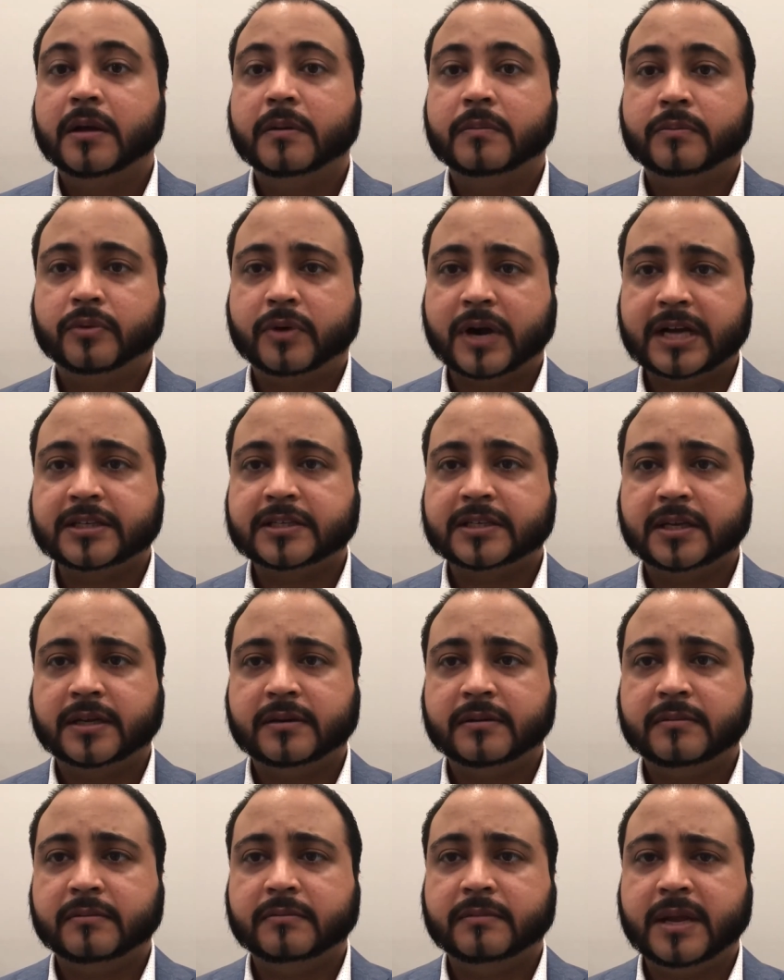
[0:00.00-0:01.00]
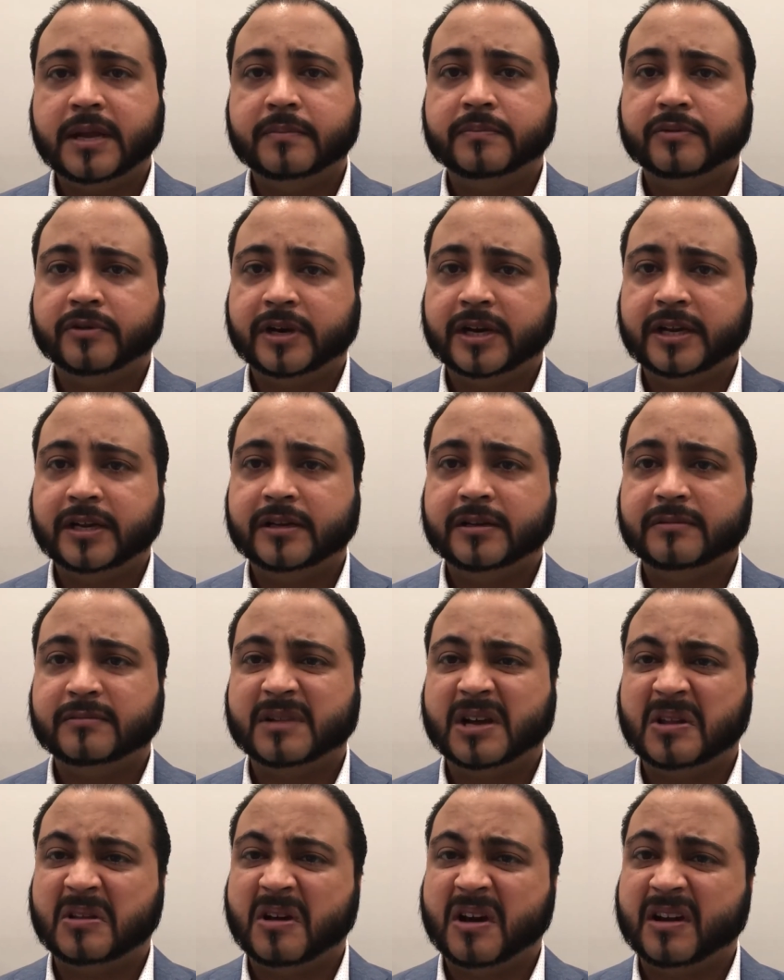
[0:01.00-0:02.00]
Brexit may bring
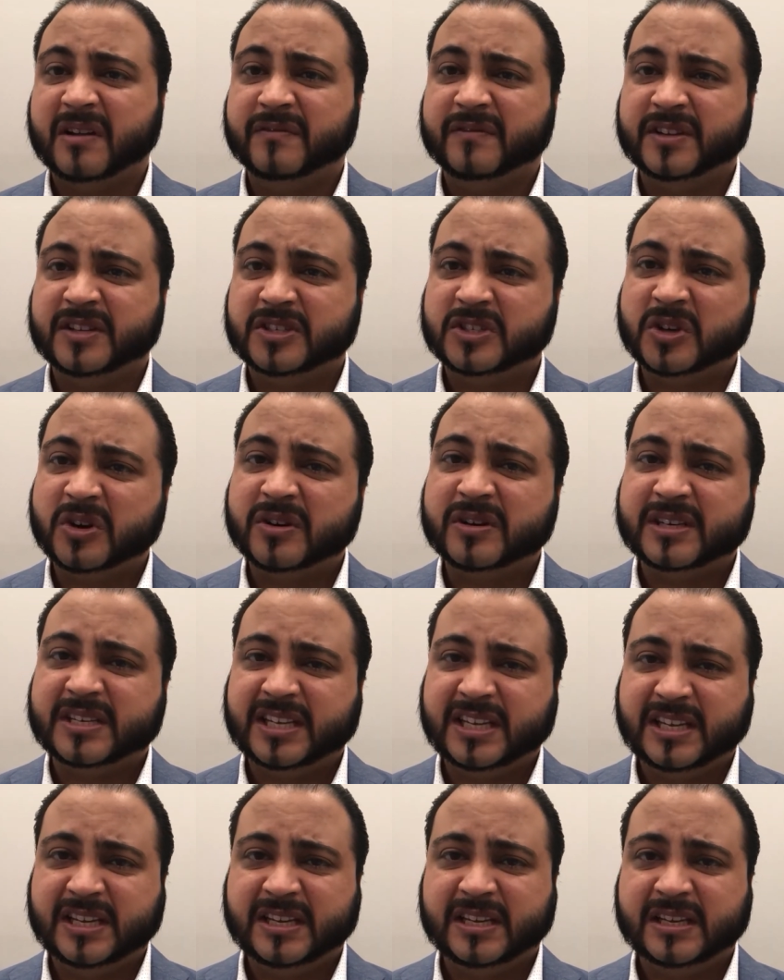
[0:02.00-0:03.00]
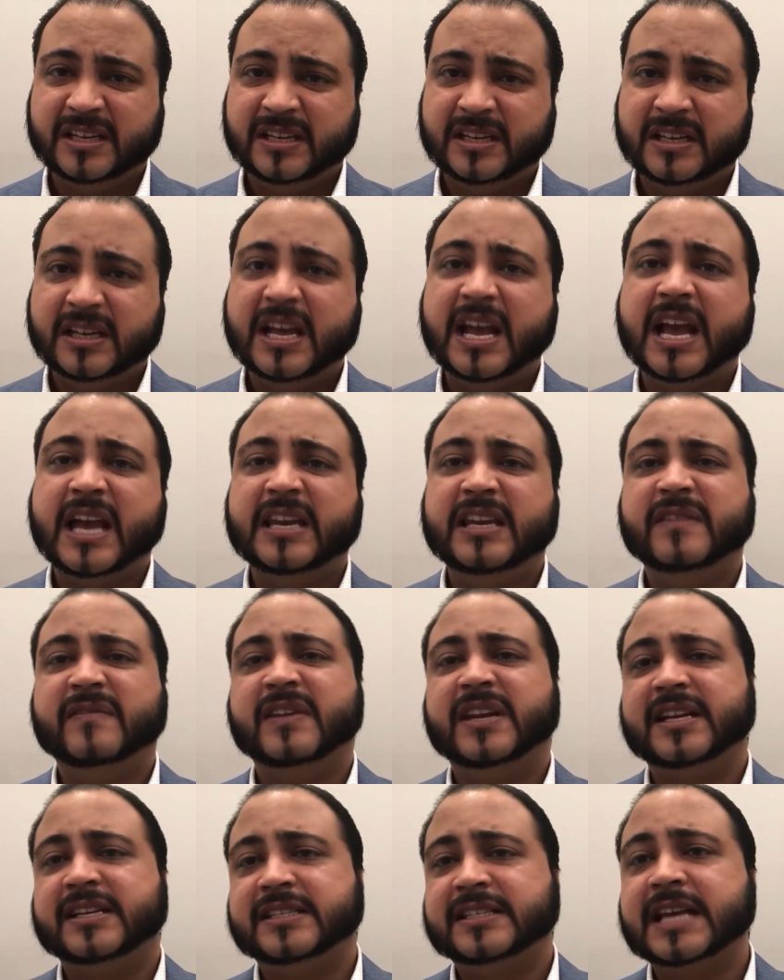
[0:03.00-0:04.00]
a lot of uncertainty and
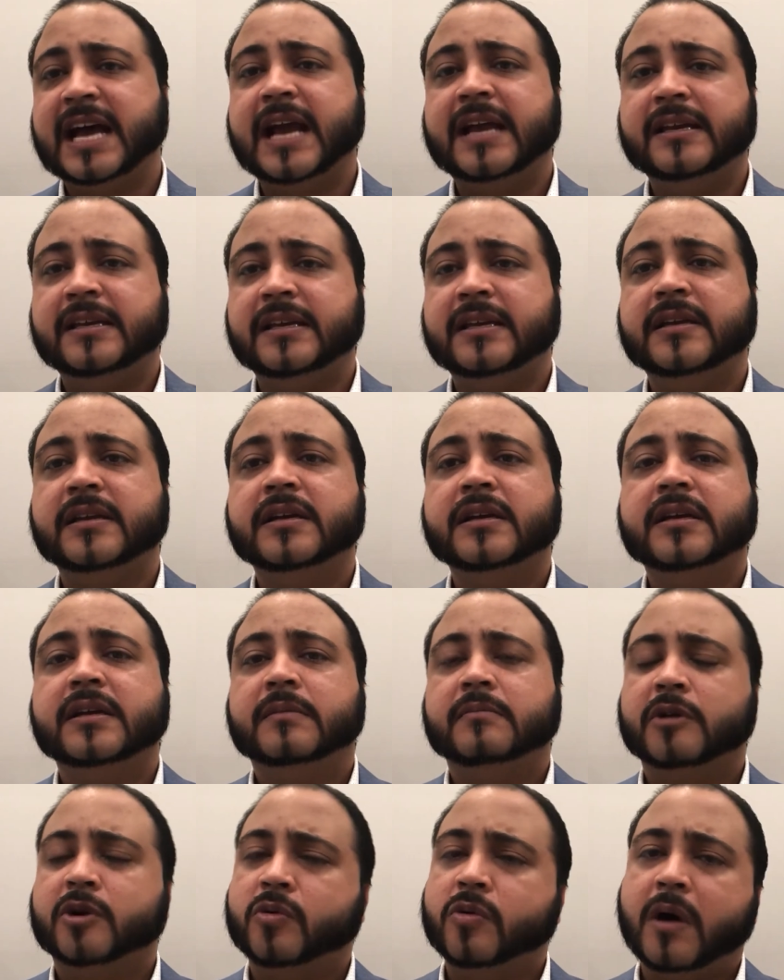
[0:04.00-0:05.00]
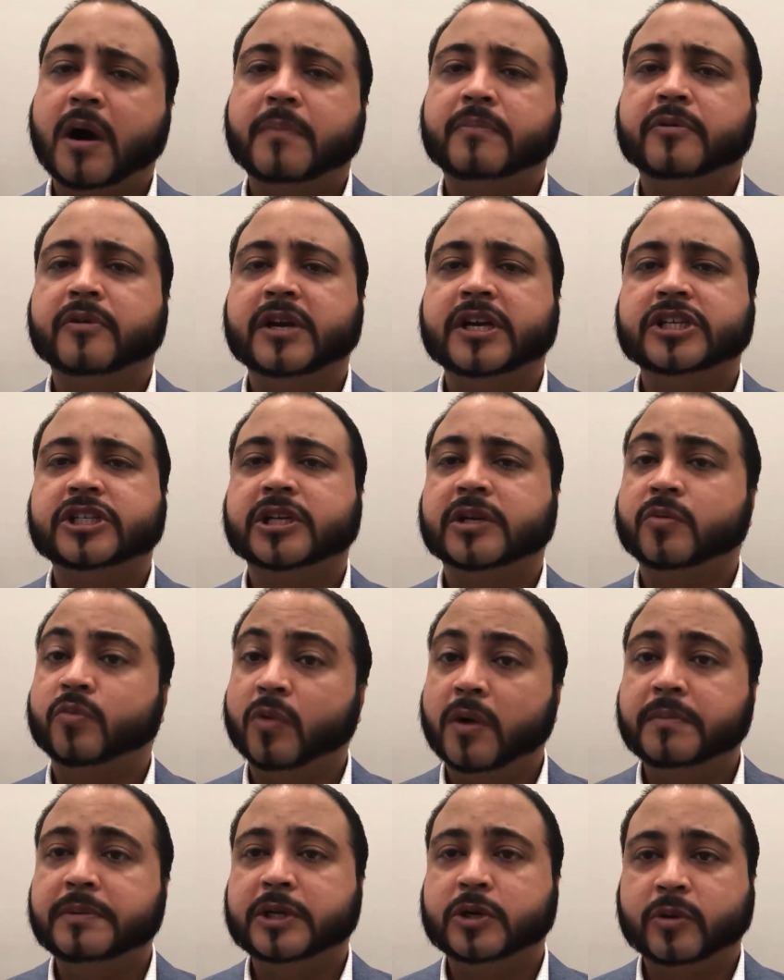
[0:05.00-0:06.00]
even anxiety, but cooperation
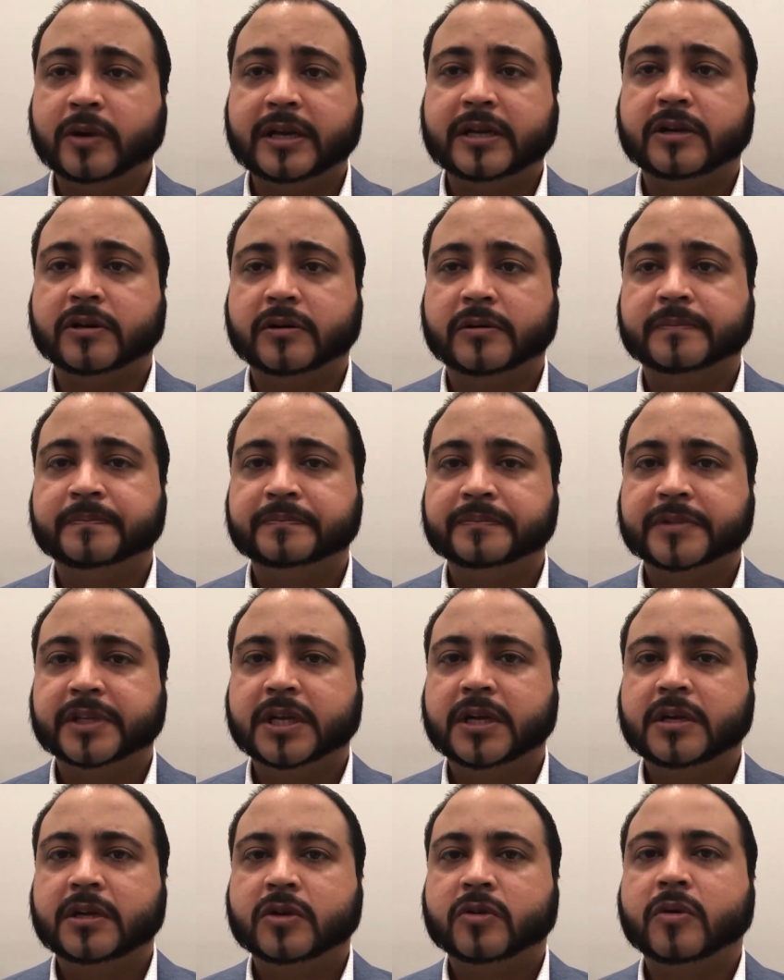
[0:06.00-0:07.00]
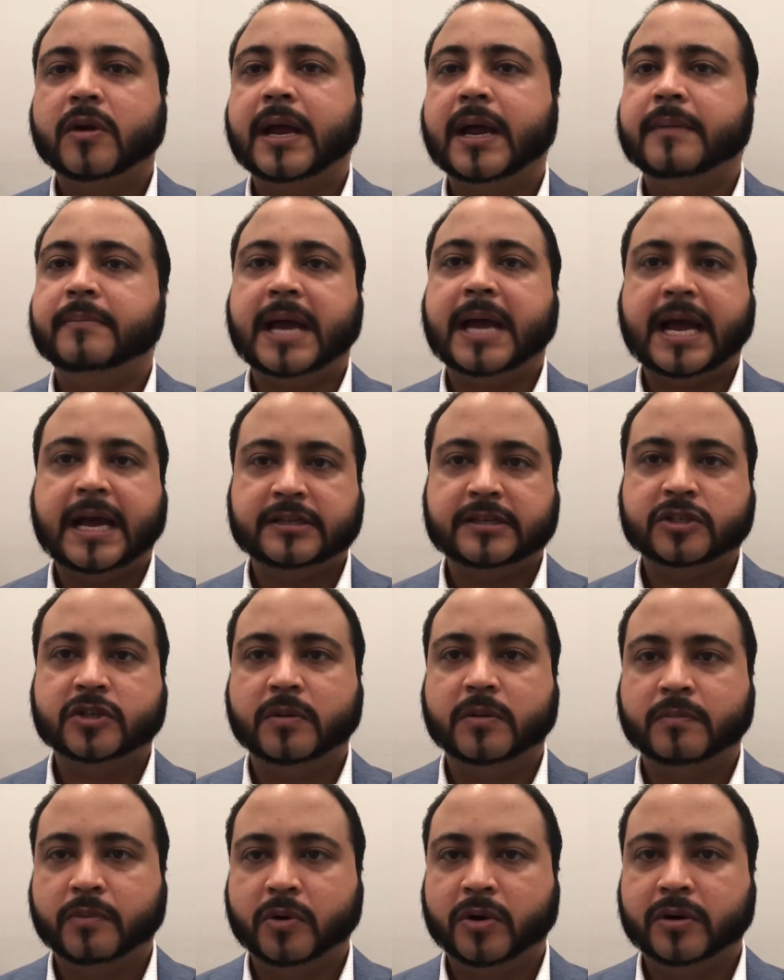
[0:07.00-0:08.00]
will be critical. Crime has
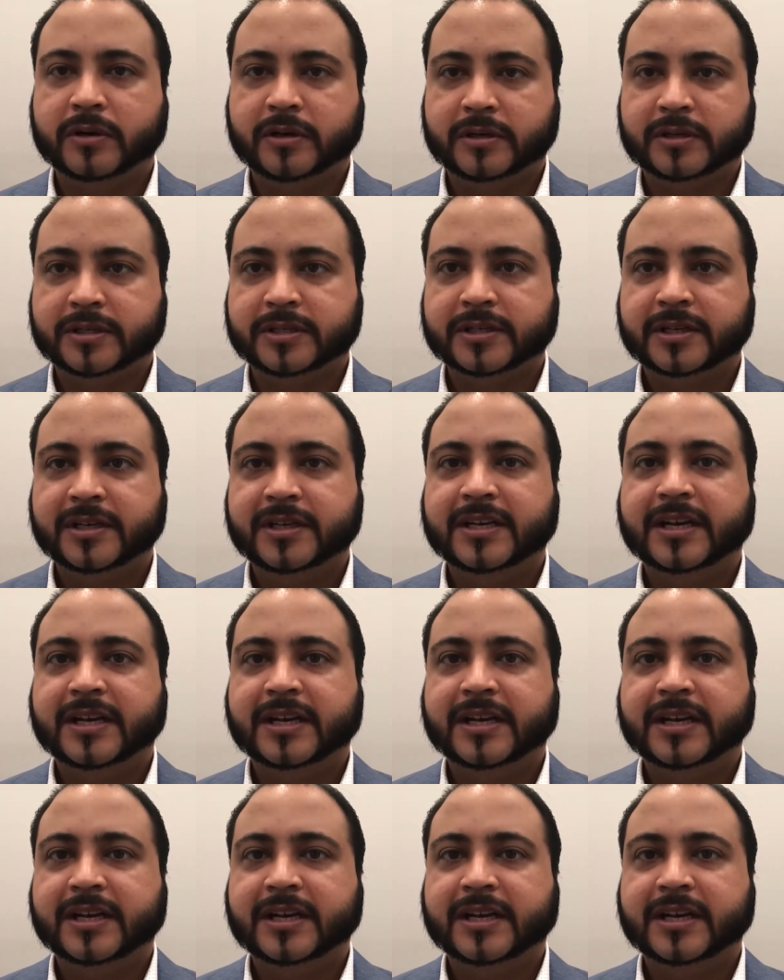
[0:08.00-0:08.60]
no borders.